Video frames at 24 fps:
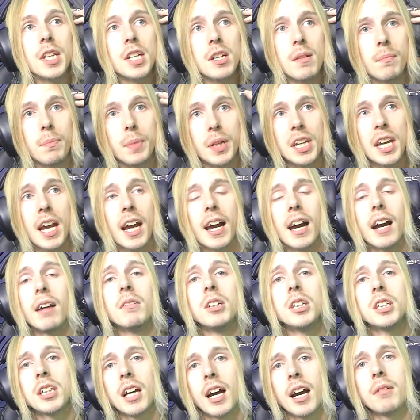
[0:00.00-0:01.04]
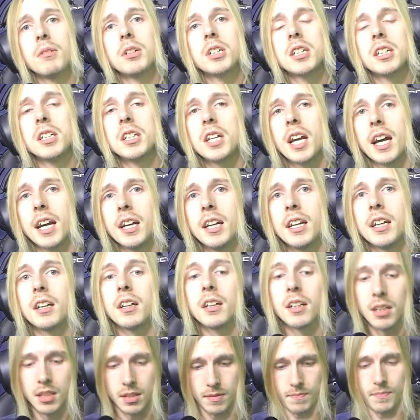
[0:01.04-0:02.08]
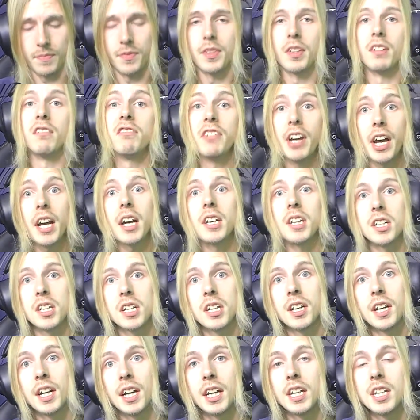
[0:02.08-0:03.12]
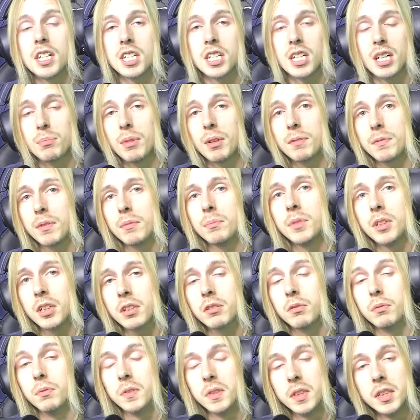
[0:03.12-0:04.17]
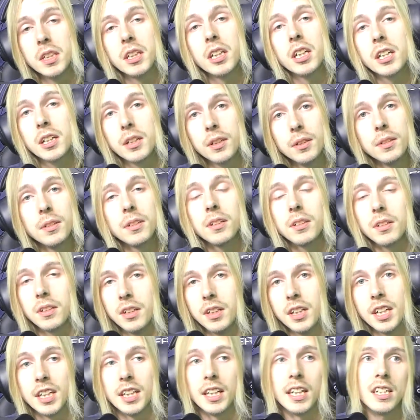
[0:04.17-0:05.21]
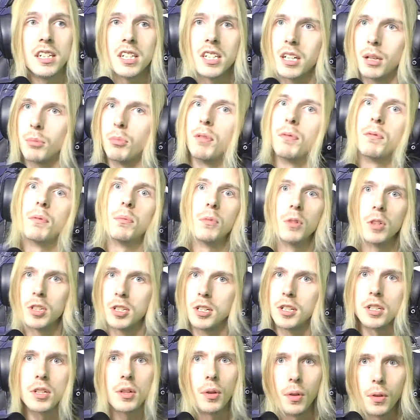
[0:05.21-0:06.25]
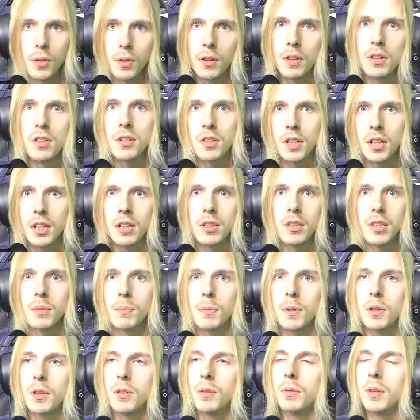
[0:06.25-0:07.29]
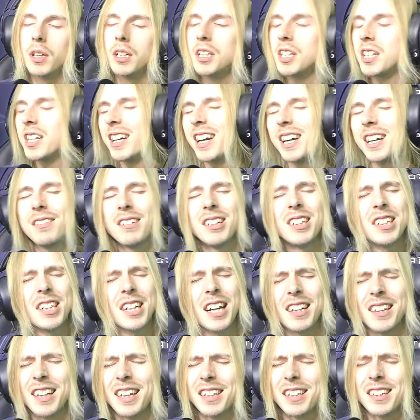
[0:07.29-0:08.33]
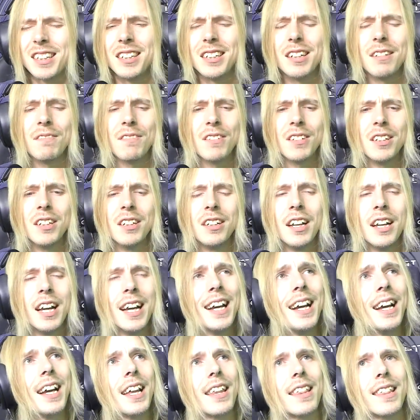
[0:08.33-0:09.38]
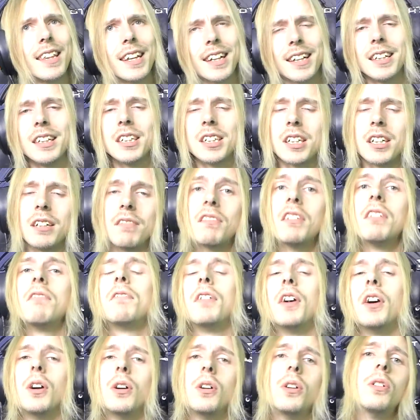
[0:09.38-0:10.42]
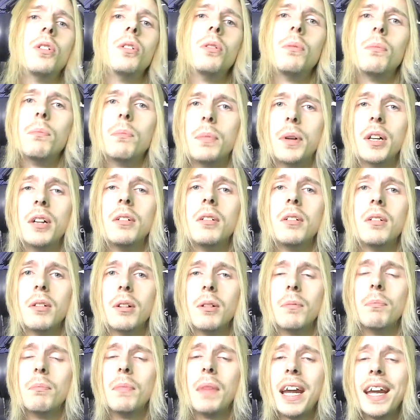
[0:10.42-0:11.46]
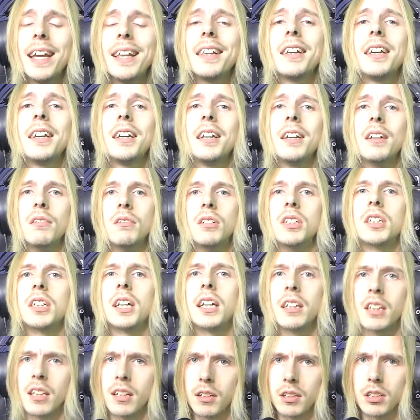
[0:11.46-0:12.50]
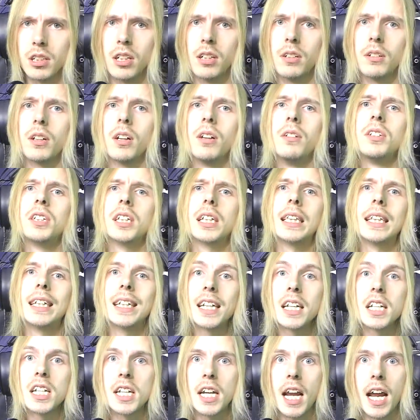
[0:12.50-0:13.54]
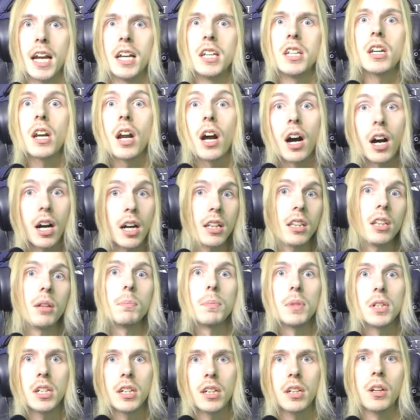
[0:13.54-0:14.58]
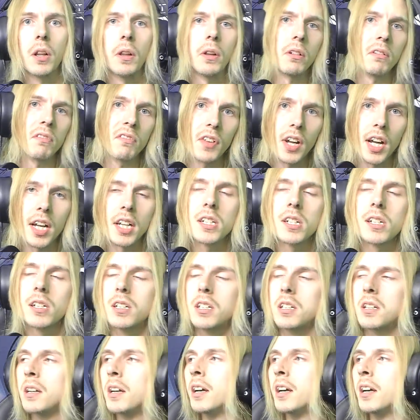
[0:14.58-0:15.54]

But yeah, I was designing the vest, and some of them looked really cool, and then some of them were just orange, like your typical ones. And I designed like the different thickness of the foam, but mainly it was like the logos and the designs on the particular vests.